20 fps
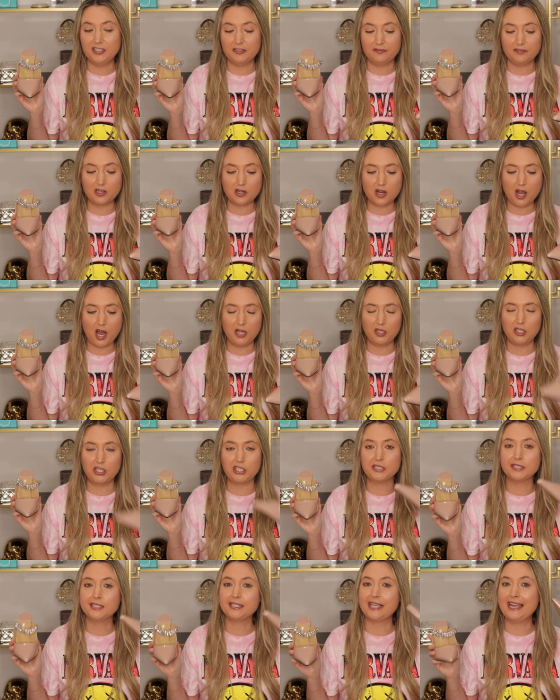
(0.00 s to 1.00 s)
different
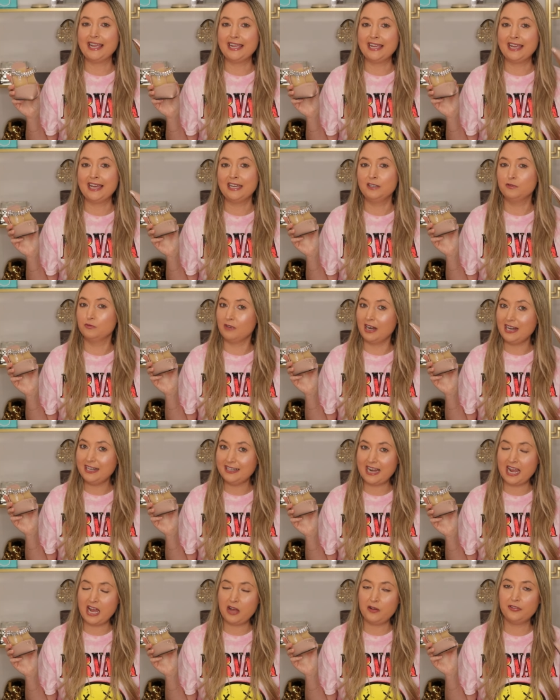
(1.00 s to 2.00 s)
colors and right
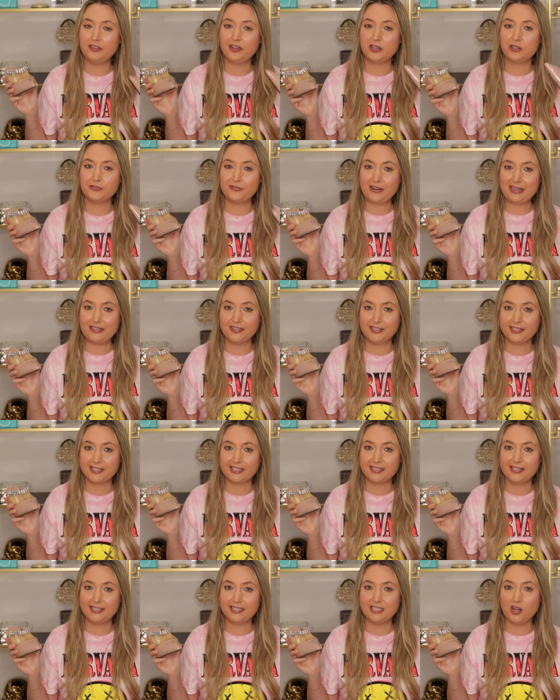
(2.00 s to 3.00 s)
now they're around
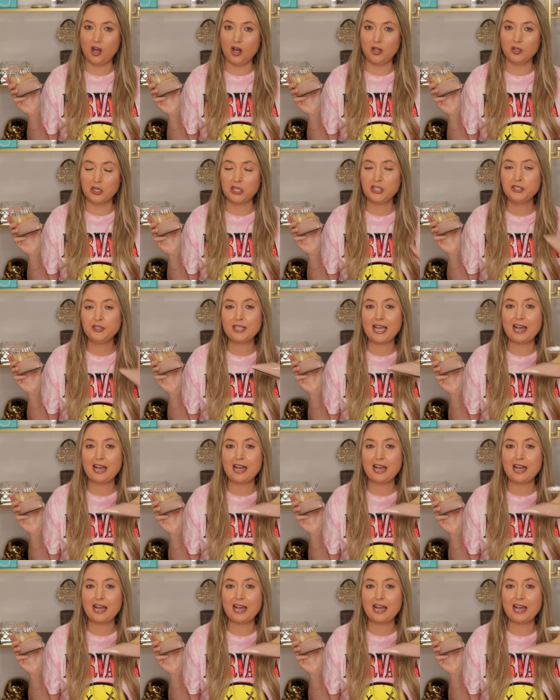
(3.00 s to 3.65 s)
$60.